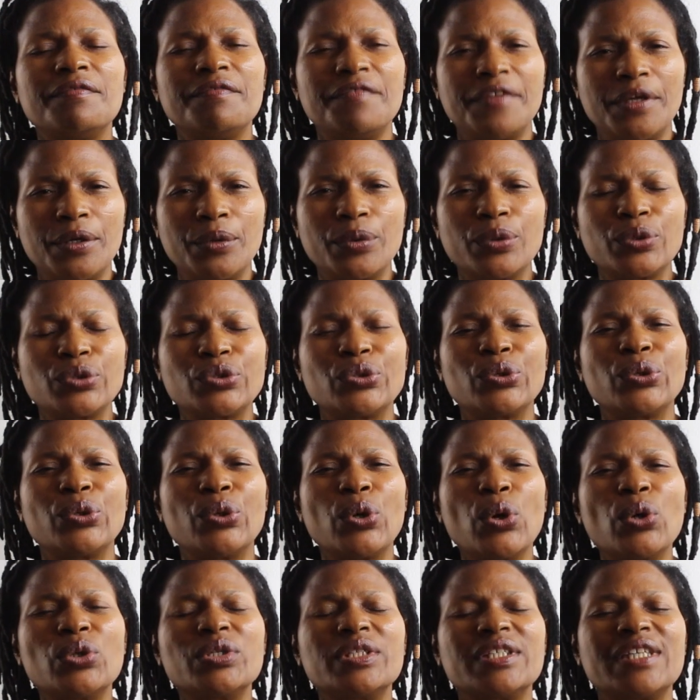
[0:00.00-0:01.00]
fails. So
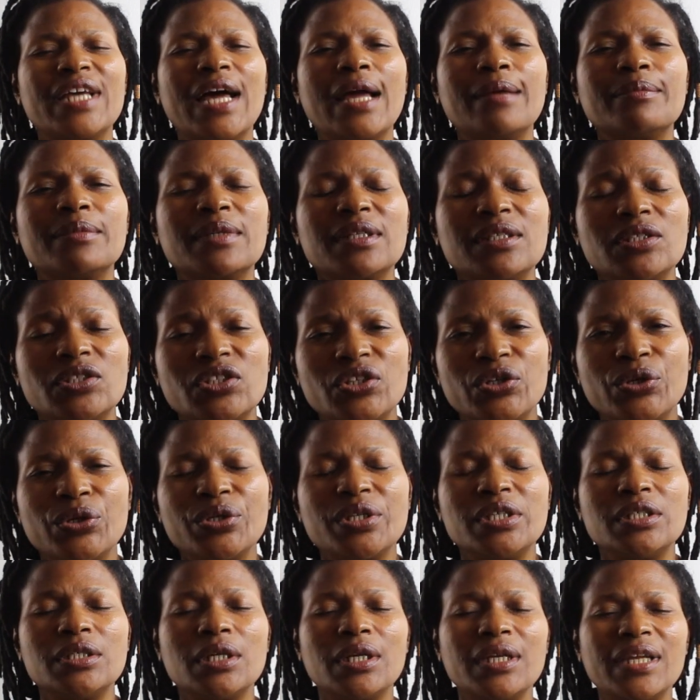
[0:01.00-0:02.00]
God's time
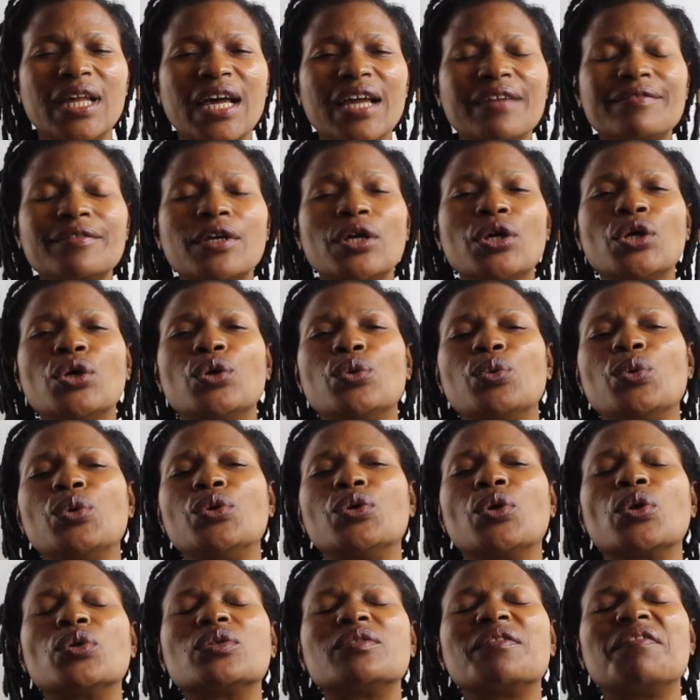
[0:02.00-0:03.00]
concerning your life will
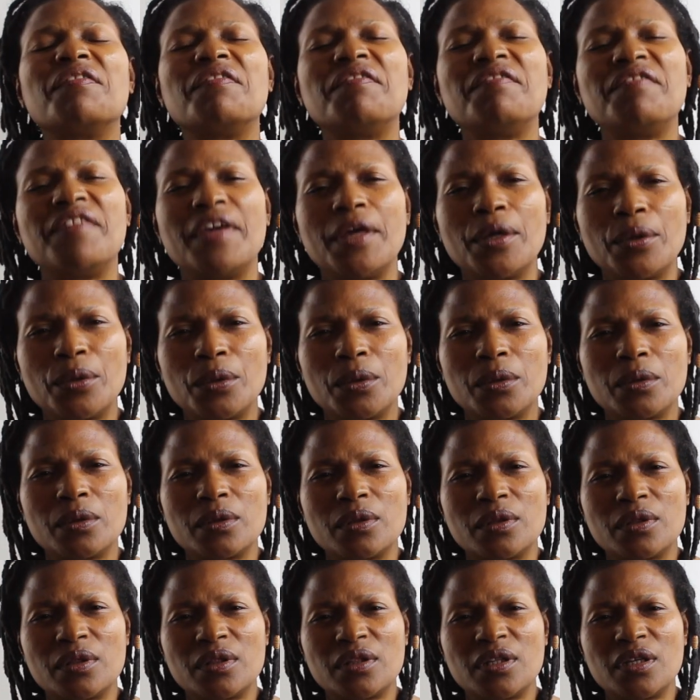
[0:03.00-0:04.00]
not fail.
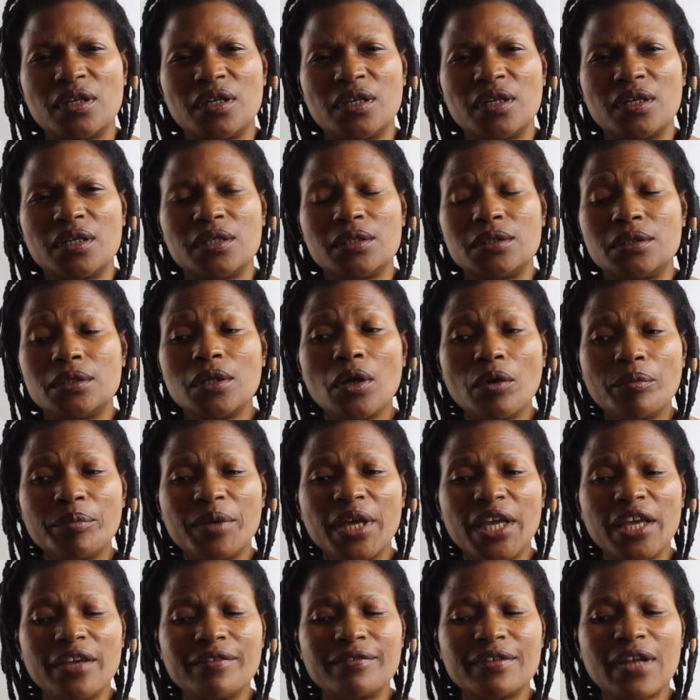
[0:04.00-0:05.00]
Some
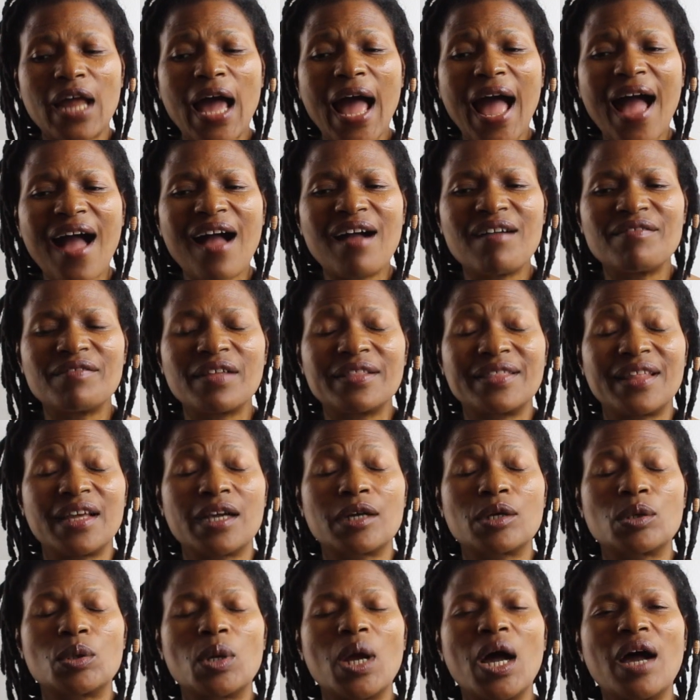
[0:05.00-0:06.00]
may even have the
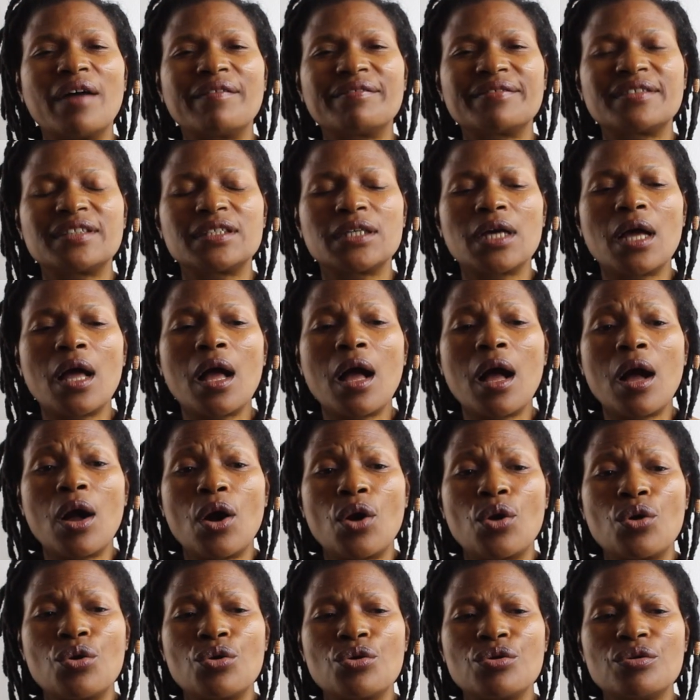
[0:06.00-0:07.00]
craft
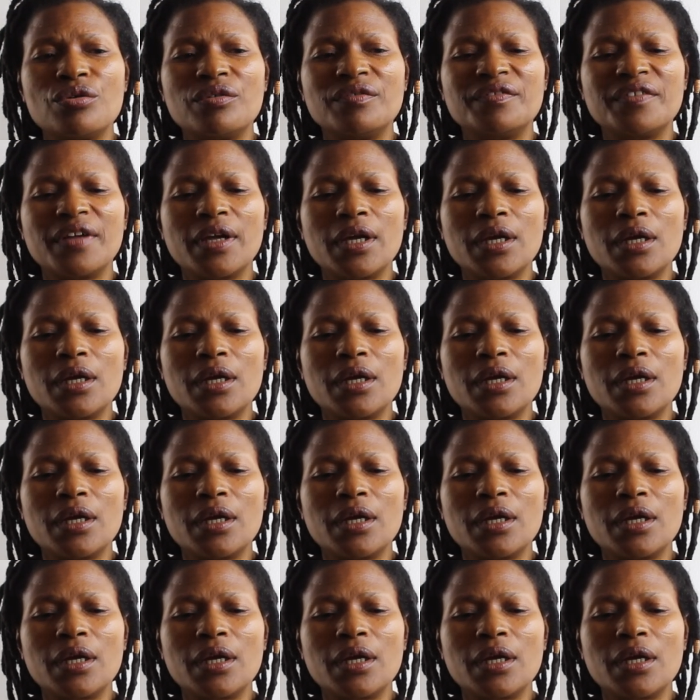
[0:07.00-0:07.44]
of